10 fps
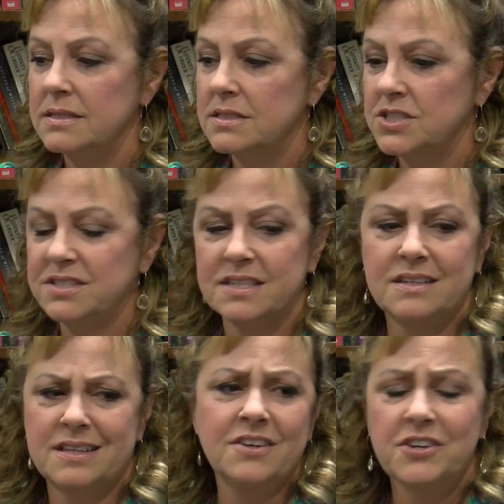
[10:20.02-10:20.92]
just the,
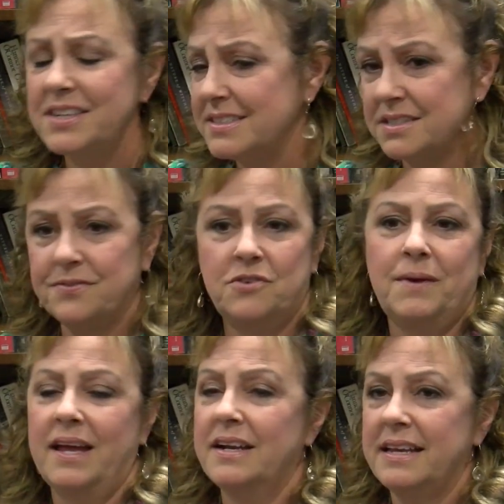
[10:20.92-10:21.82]
the goodness of
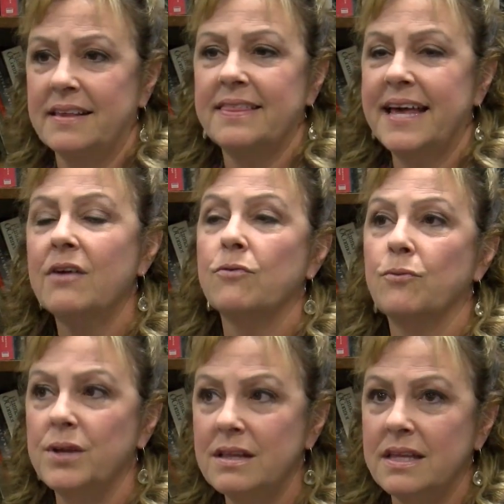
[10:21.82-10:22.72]
humanity, like that
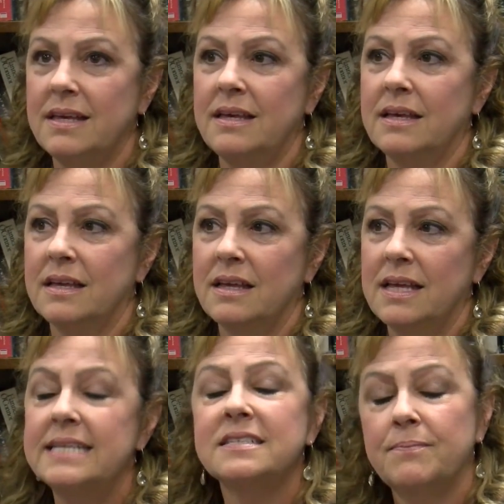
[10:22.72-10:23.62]
really
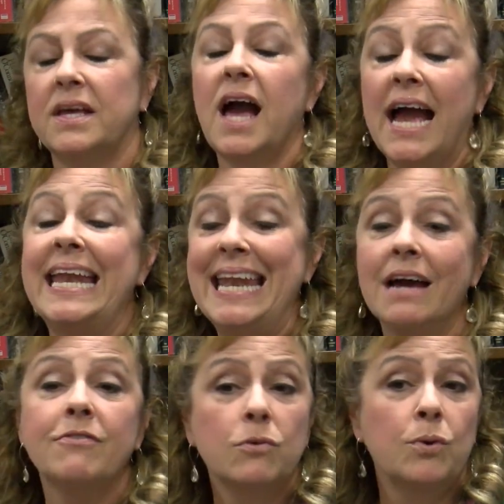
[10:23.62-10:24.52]
is something I
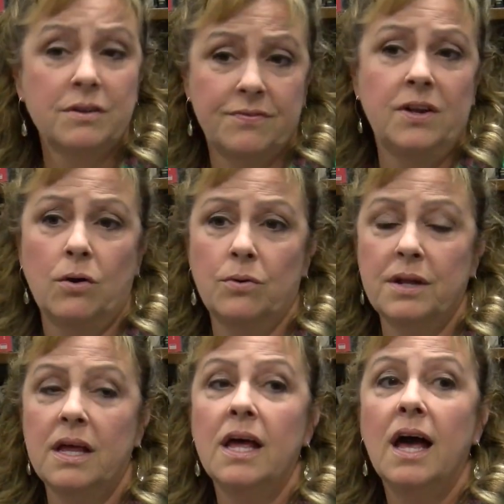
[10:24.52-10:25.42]
never would have
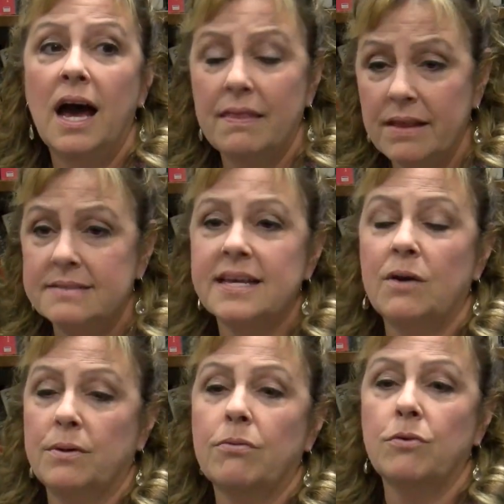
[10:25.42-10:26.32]
known unless I
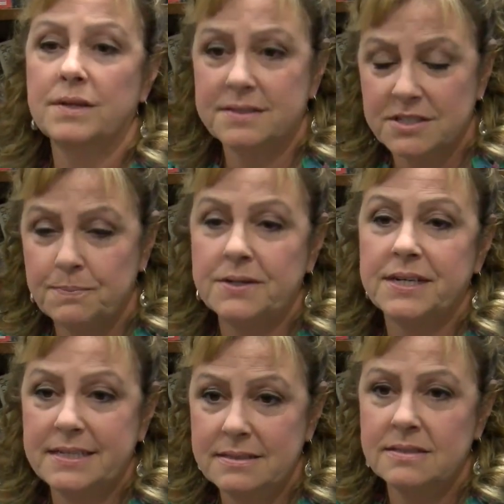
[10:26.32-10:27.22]
went through this
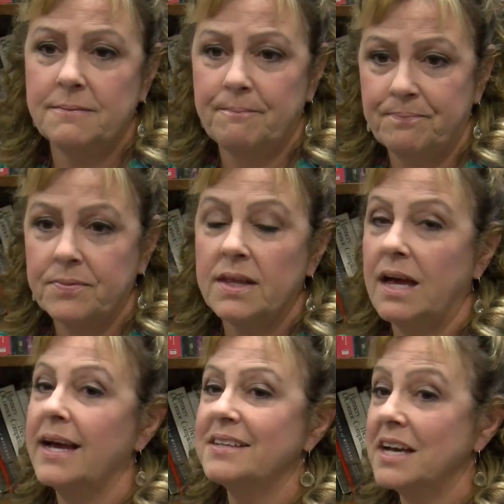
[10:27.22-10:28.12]
experience. Now,
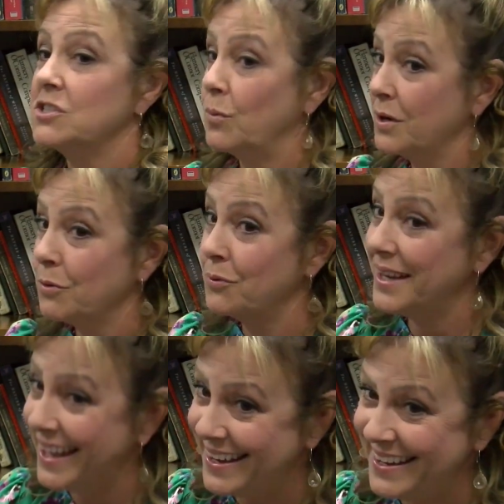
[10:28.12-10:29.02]
I, I don't want to go through it
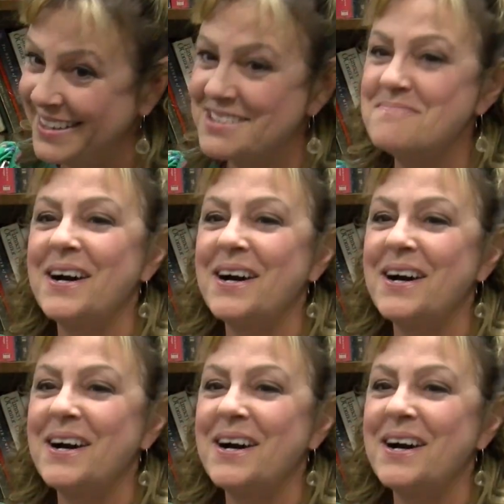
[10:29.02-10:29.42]
again,